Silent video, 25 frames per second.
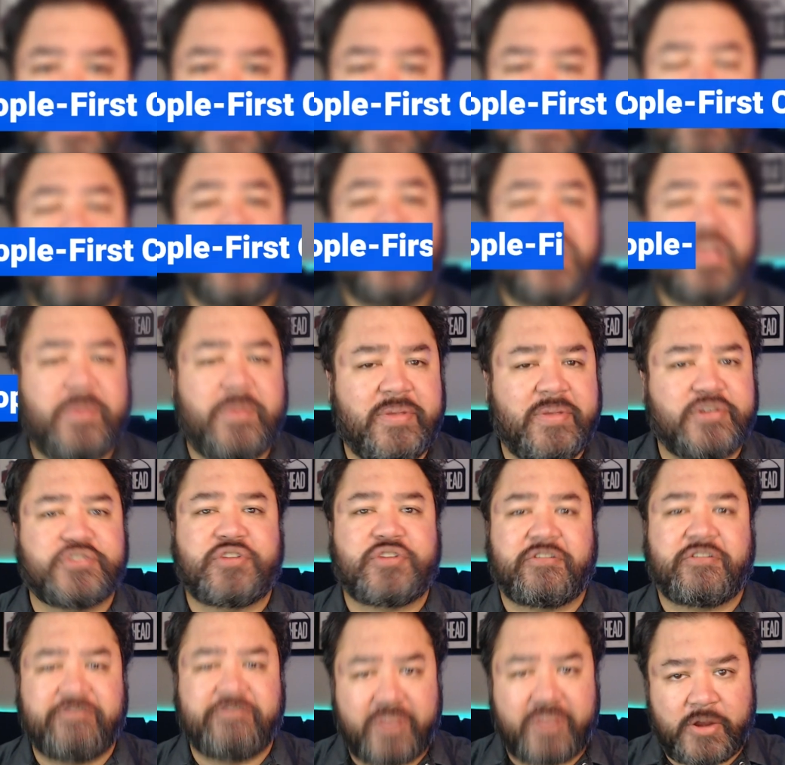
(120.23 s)
While images are
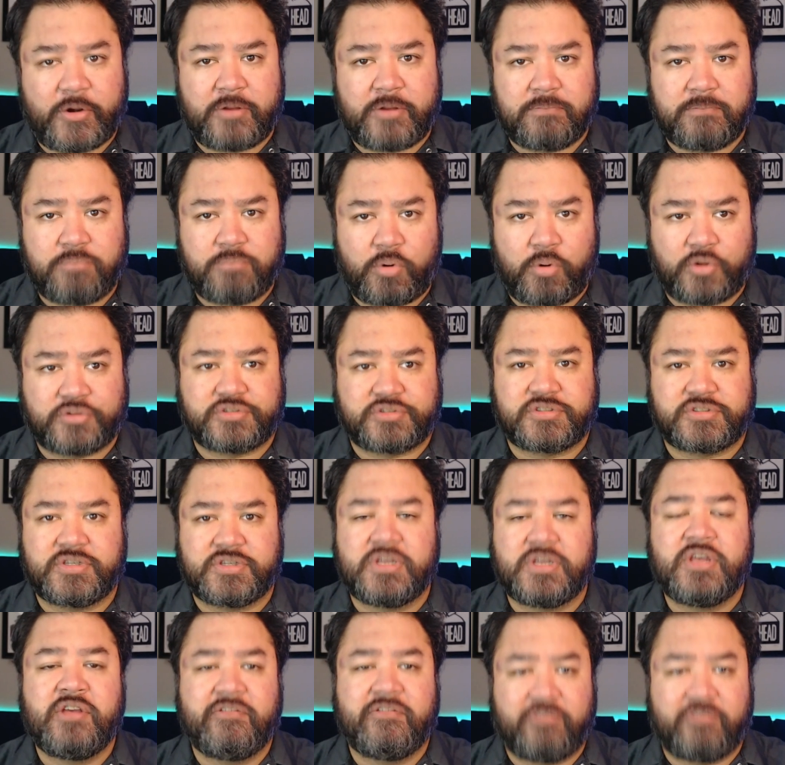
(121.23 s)
very important
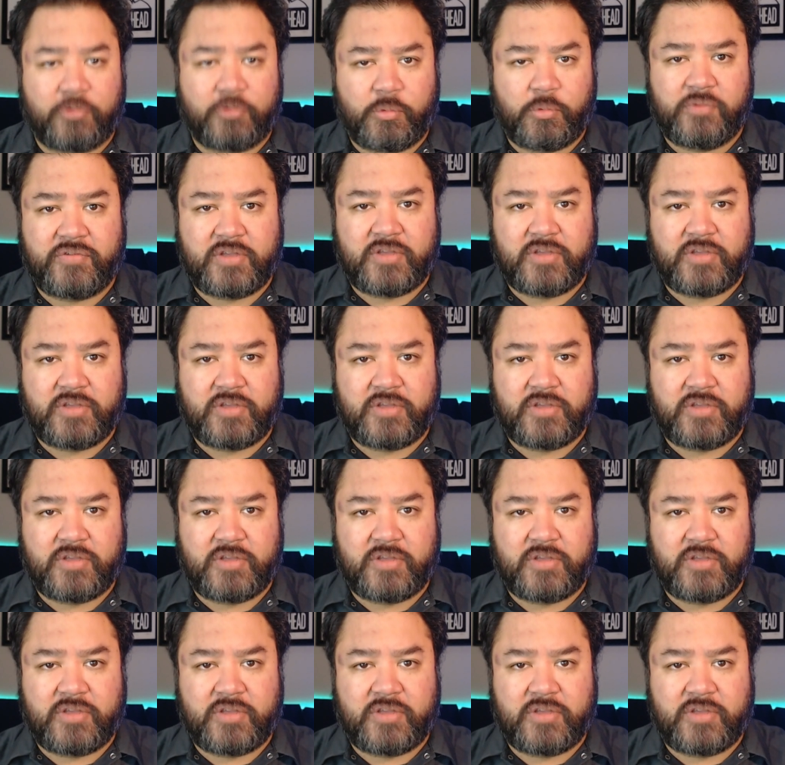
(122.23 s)
for roofing